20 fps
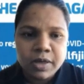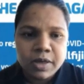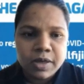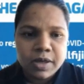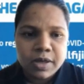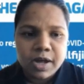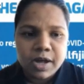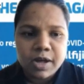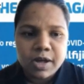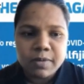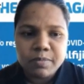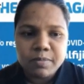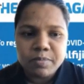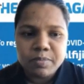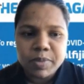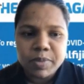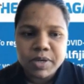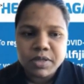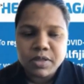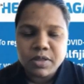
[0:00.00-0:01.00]

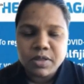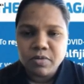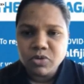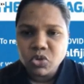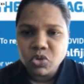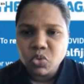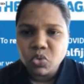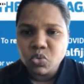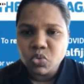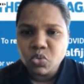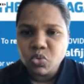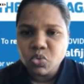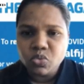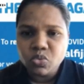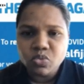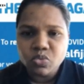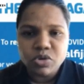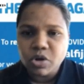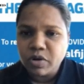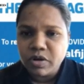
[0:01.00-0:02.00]
But those
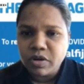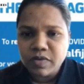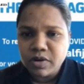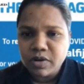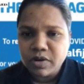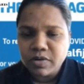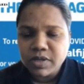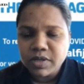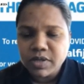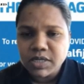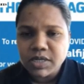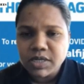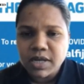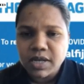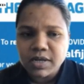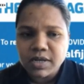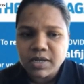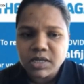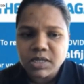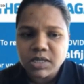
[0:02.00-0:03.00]
who don't even know their
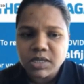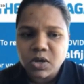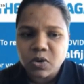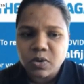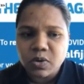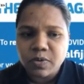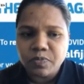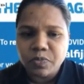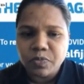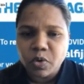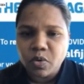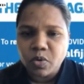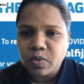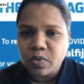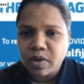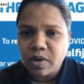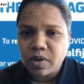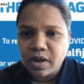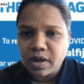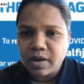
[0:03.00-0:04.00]
status
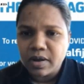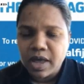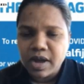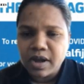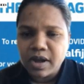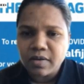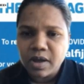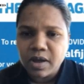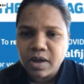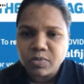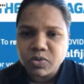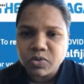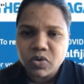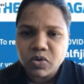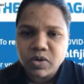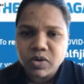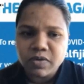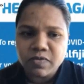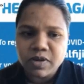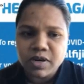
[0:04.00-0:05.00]
and are
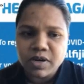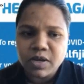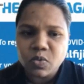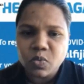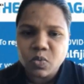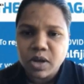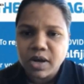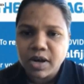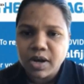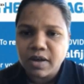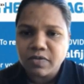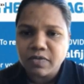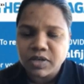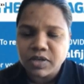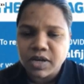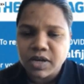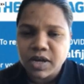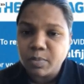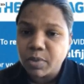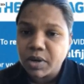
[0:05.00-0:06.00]
absolutely feeling well
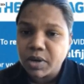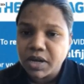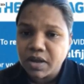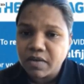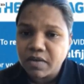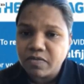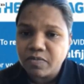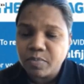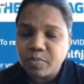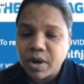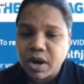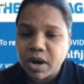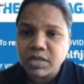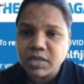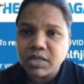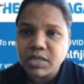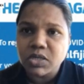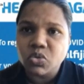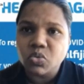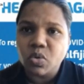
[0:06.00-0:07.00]
after, but have
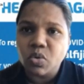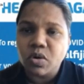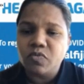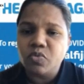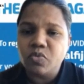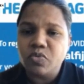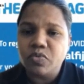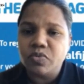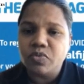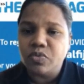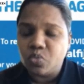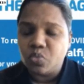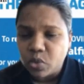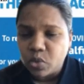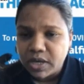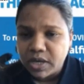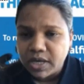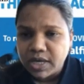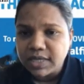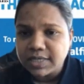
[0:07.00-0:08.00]
passed 12
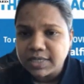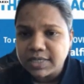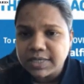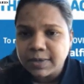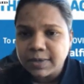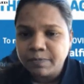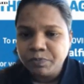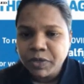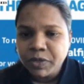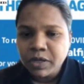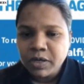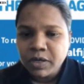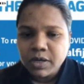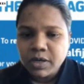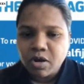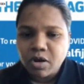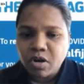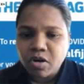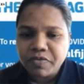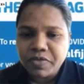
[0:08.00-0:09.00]
weeks
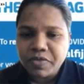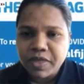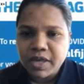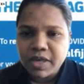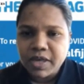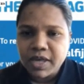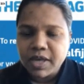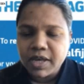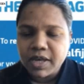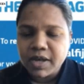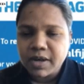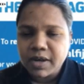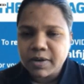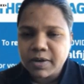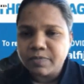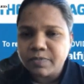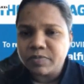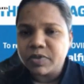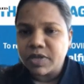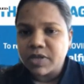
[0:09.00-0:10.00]
of
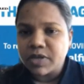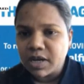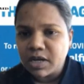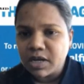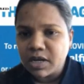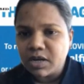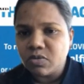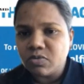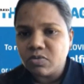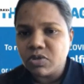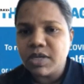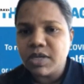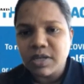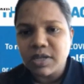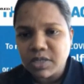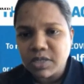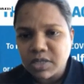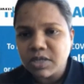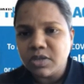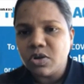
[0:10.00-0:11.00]
their second dose,
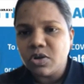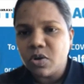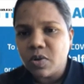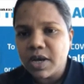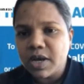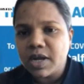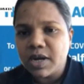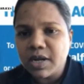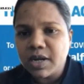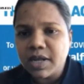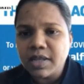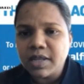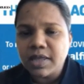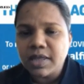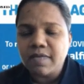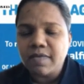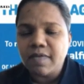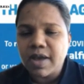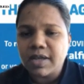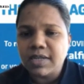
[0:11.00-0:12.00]
can still go ahead and get
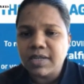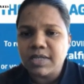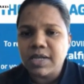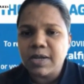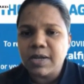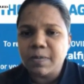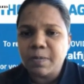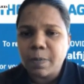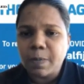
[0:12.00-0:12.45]
their vaccine.